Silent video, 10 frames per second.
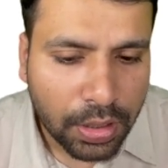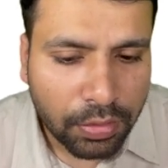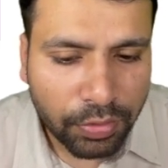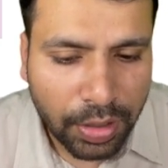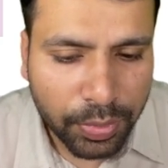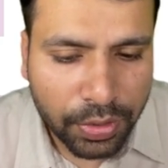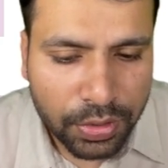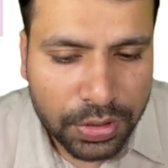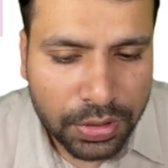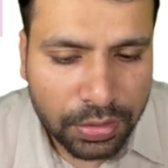Why?
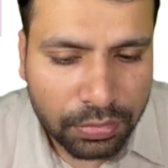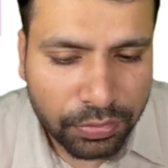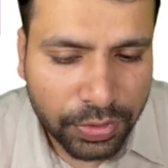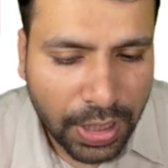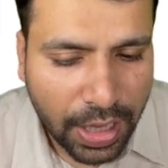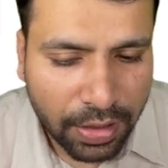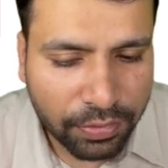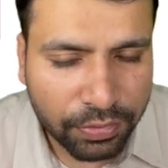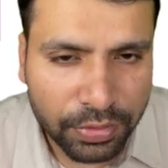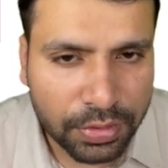Because we
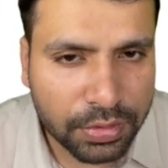have